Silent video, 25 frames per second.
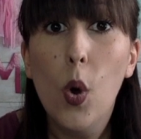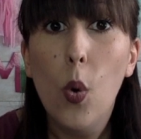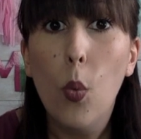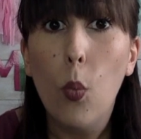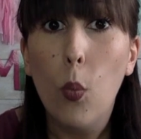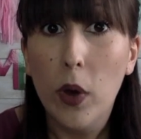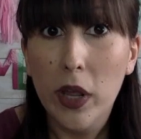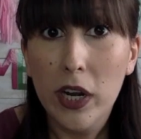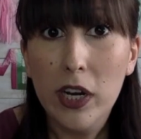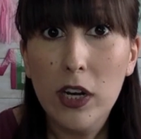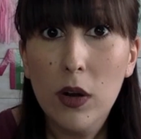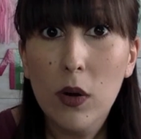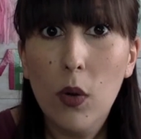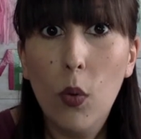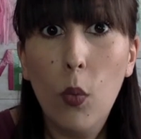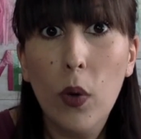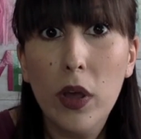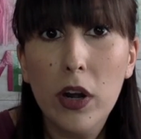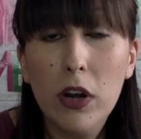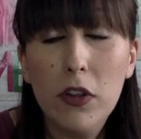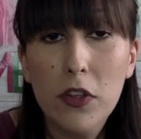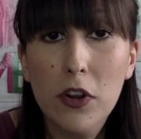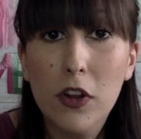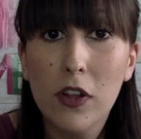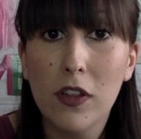what
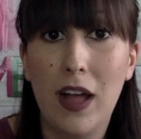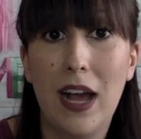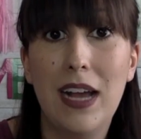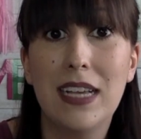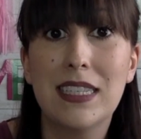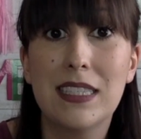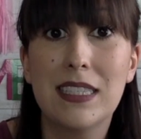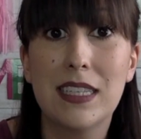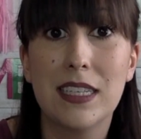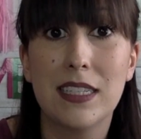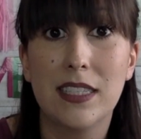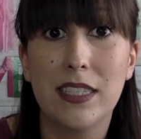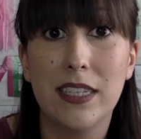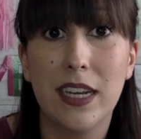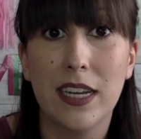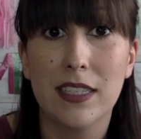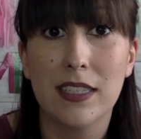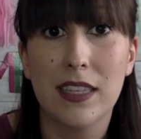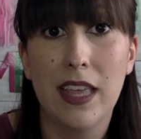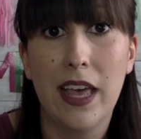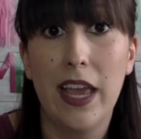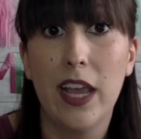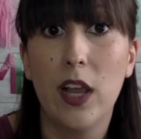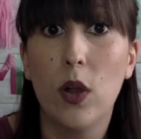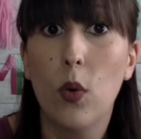are their class listings
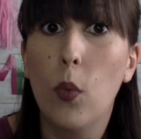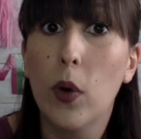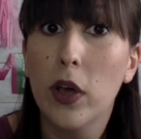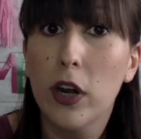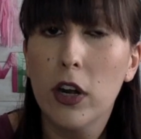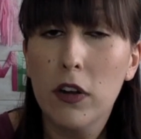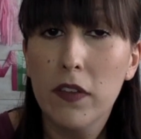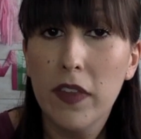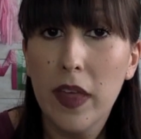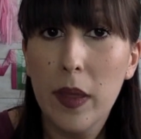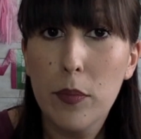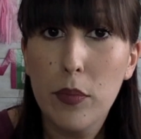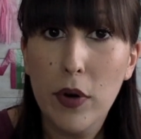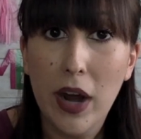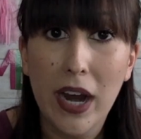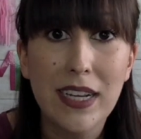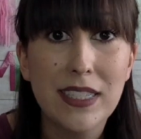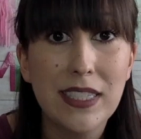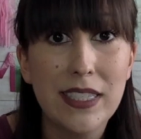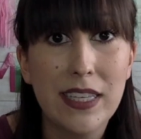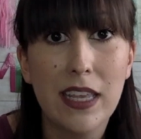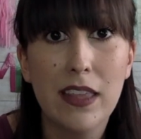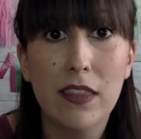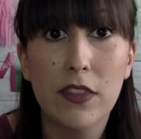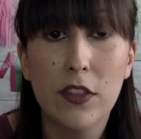like? What are they
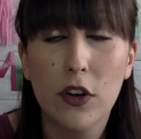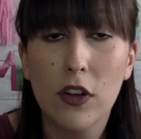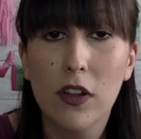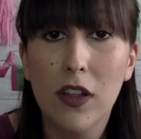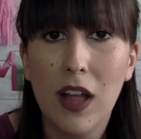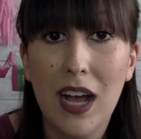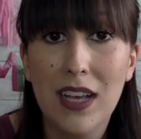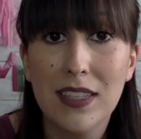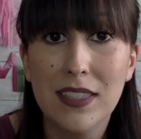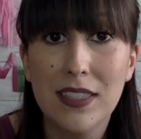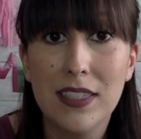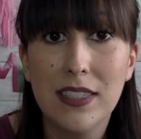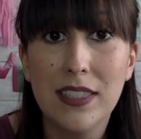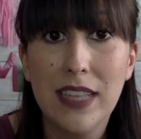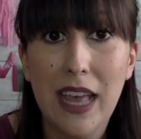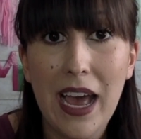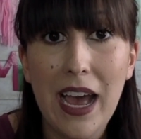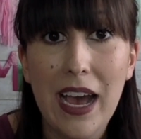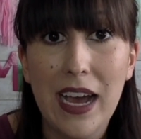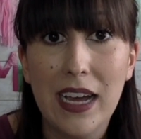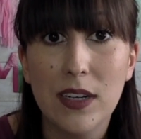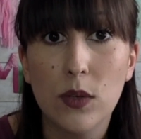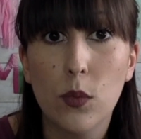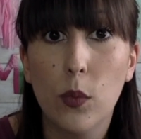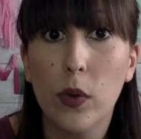pricing their classes
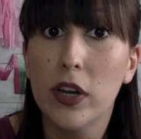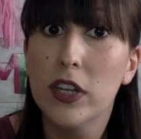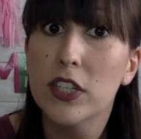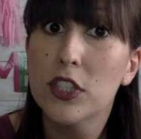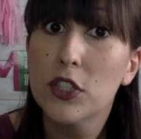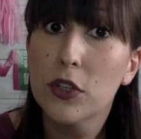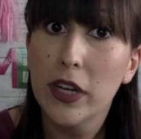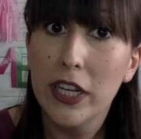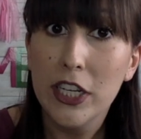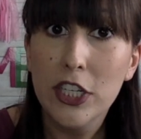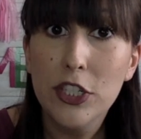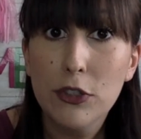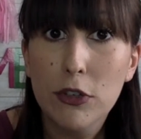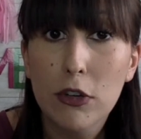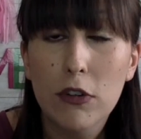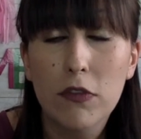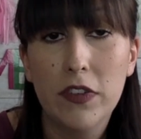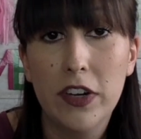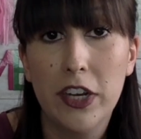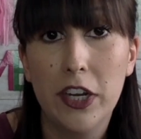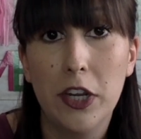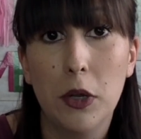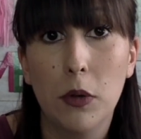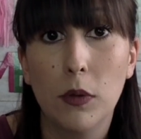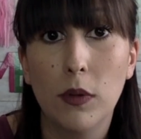at? What is their intro
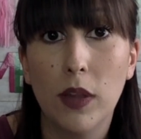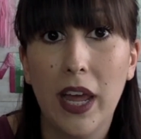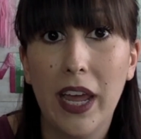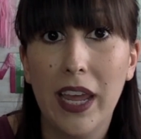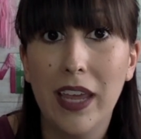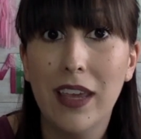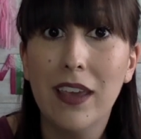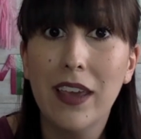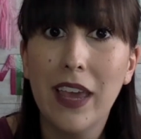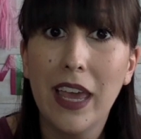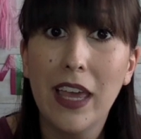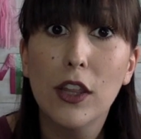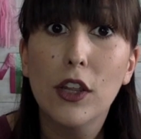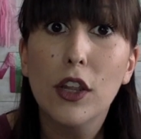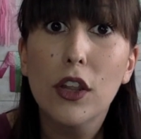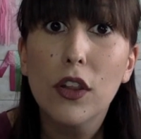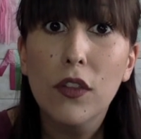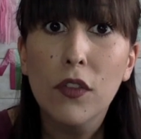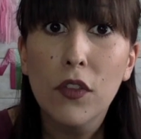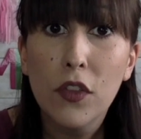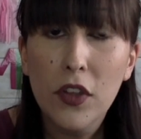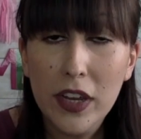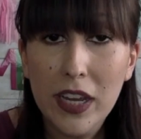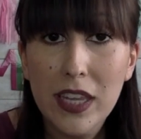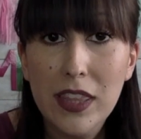video like? Okay,
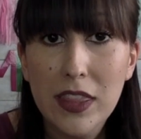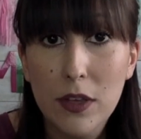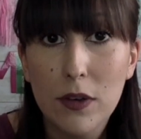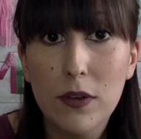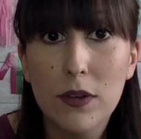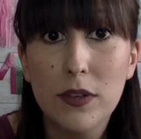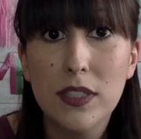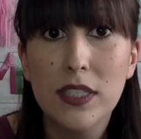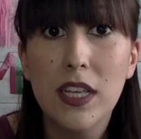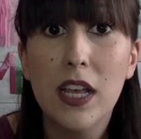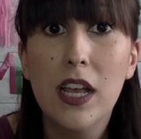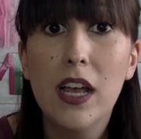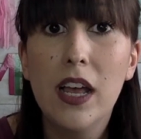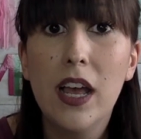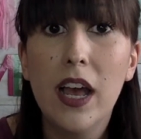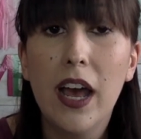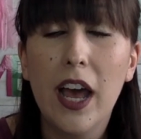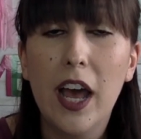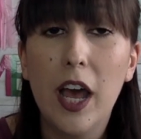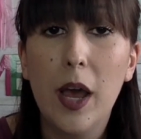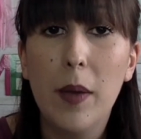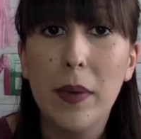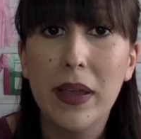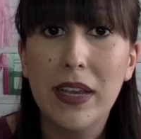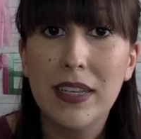look at those
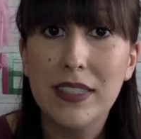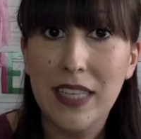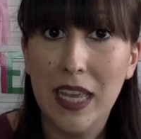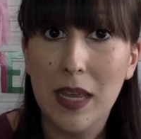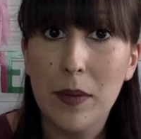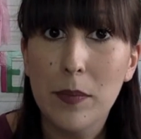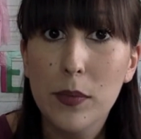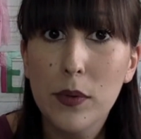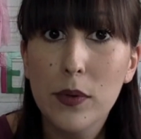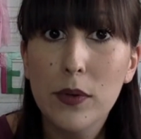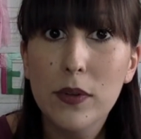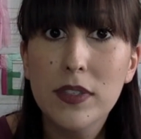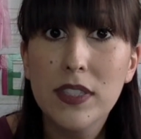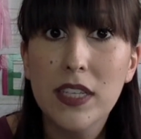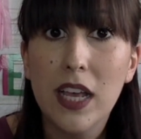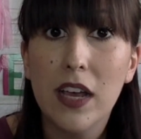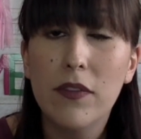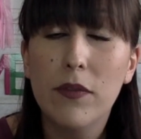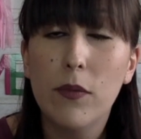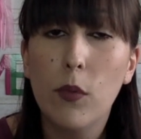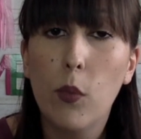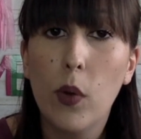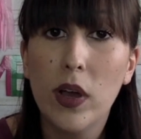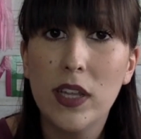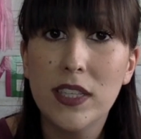examples of
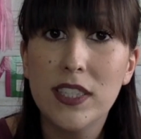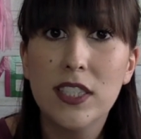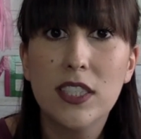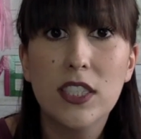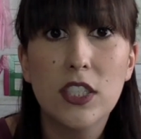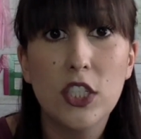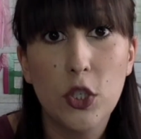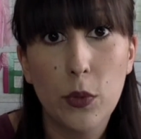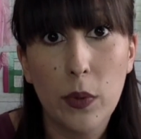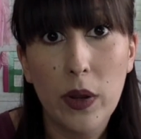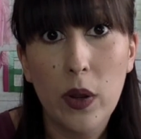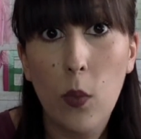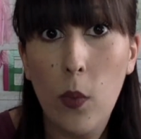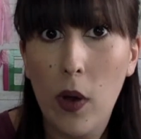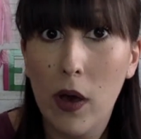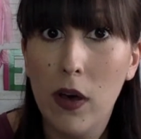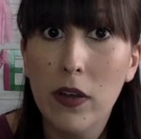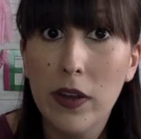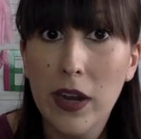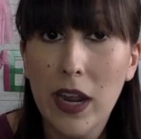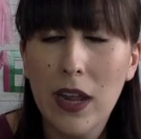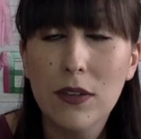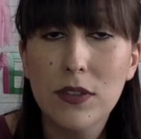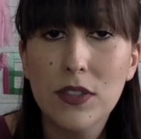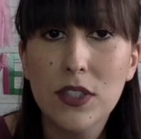what's doing well
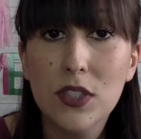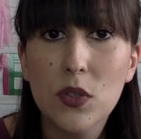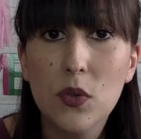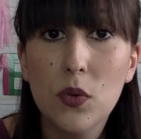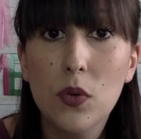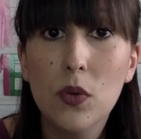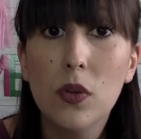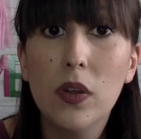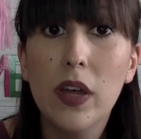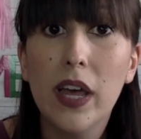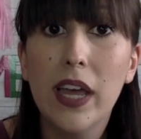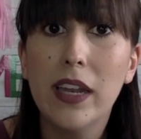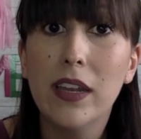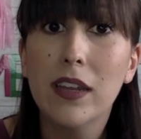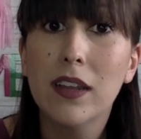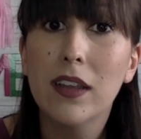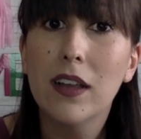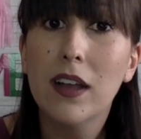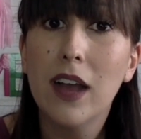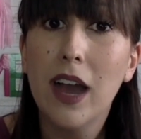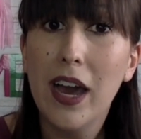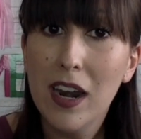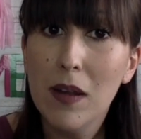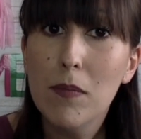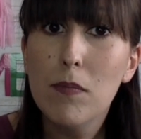in Outschool and
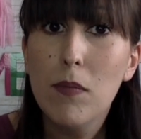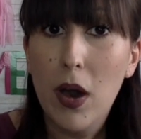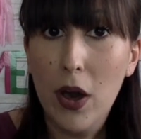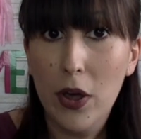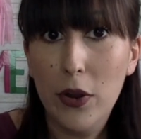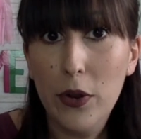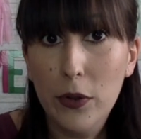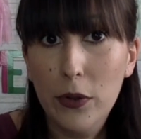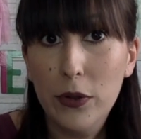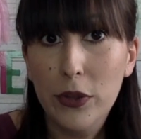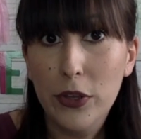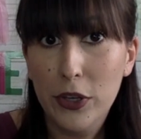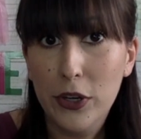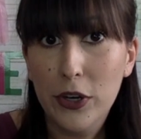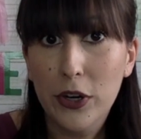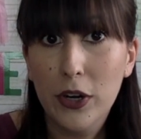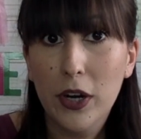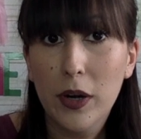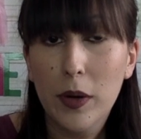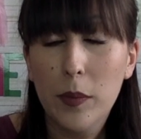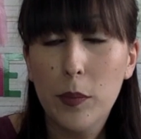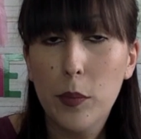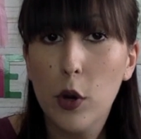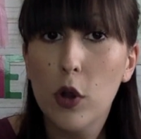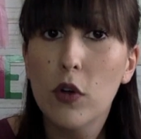kind of model
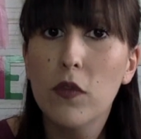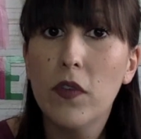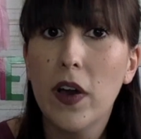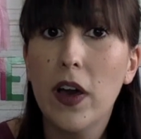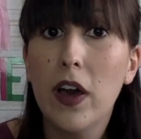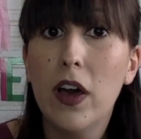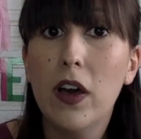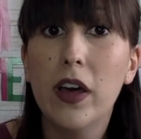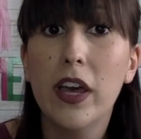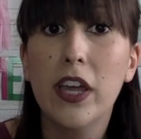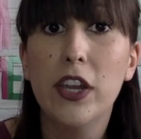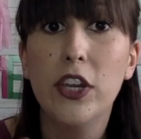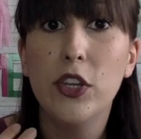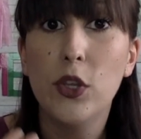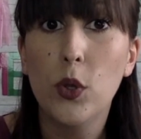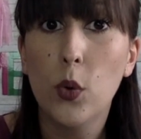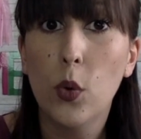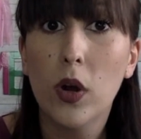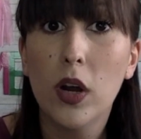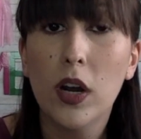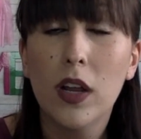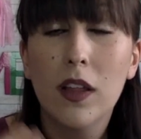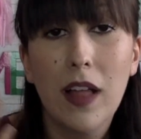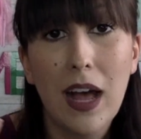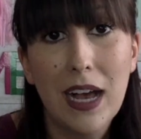your profile and
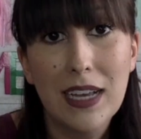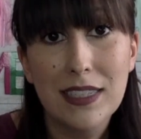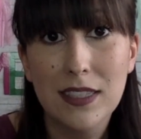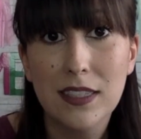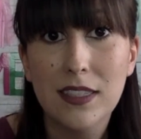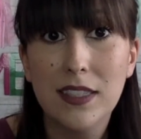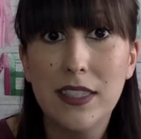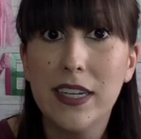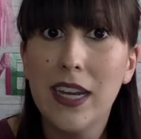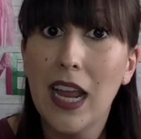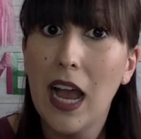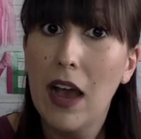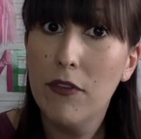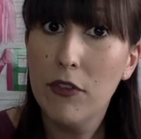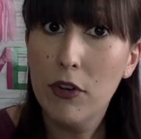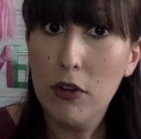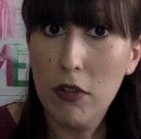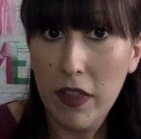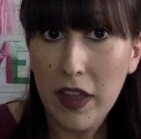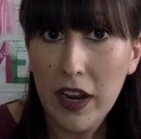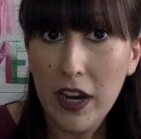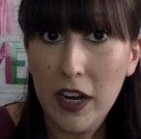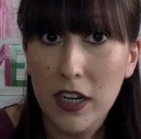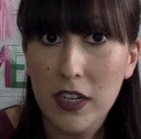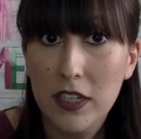your class listing after
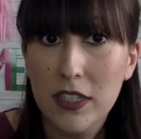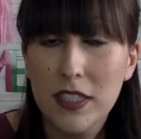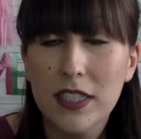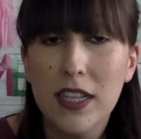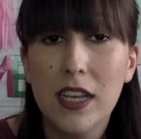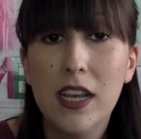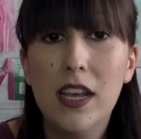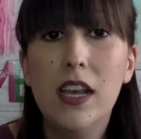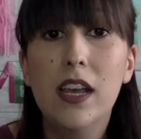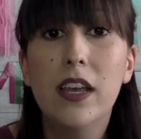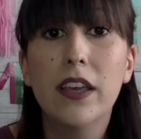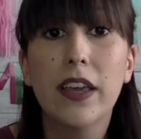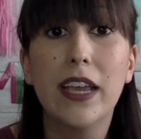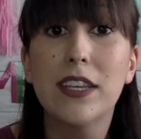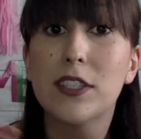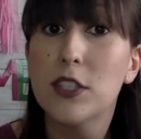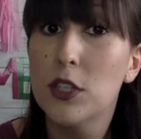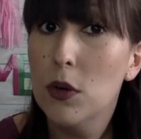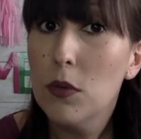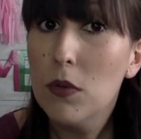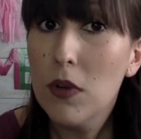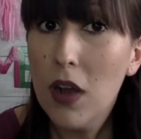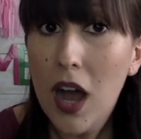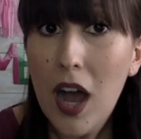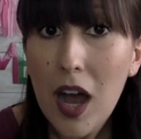theirs. Okay, so
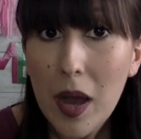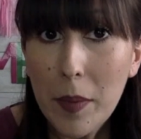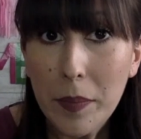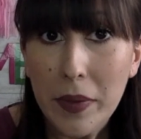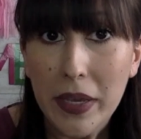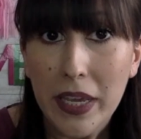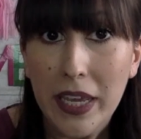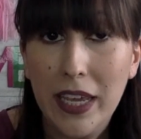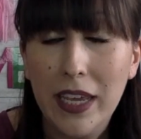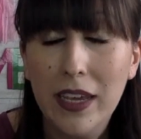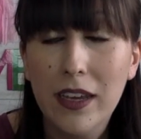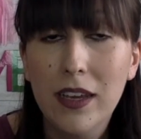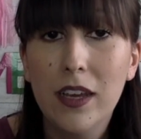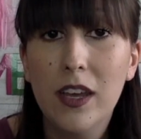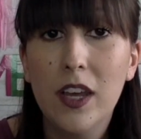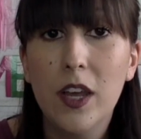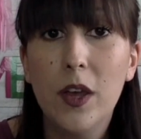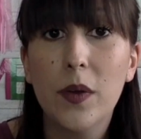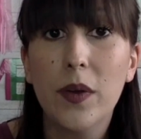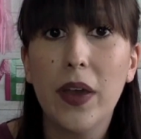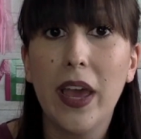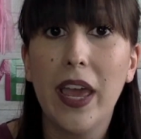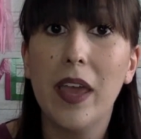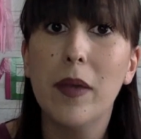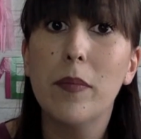don't copy.
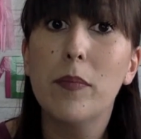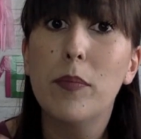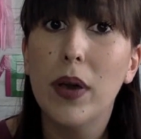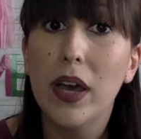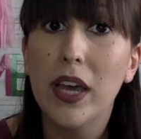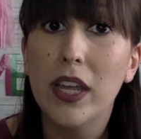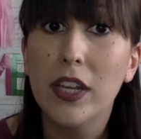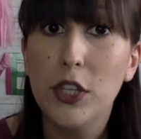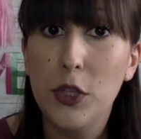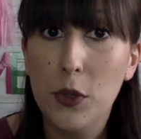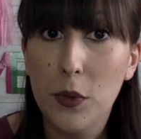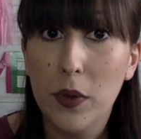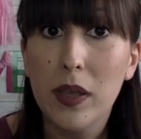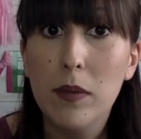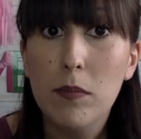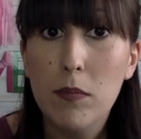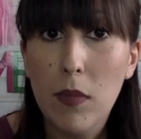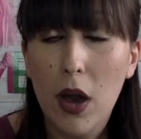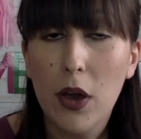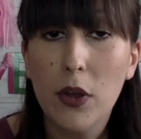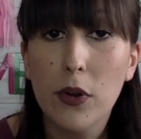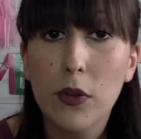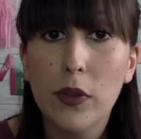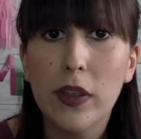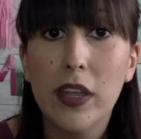Okay, but you can
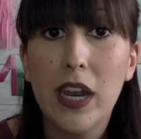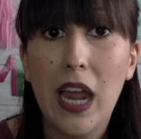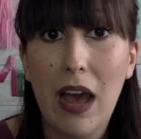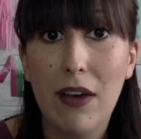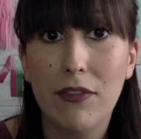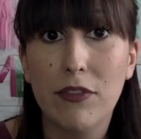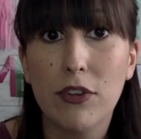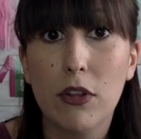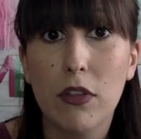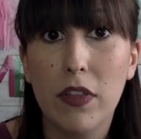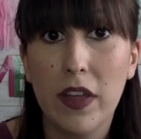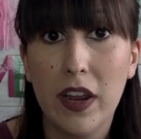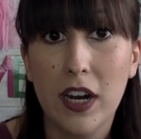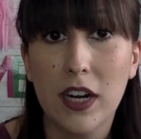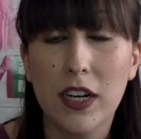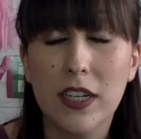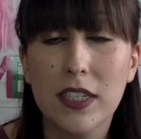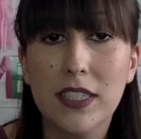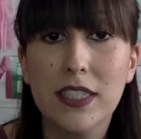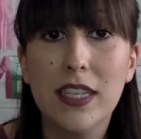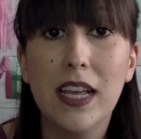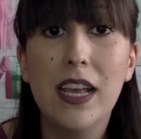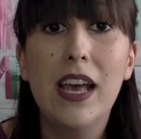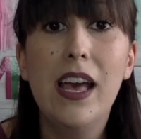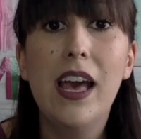model it after
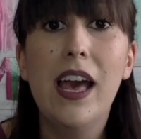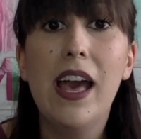theirs.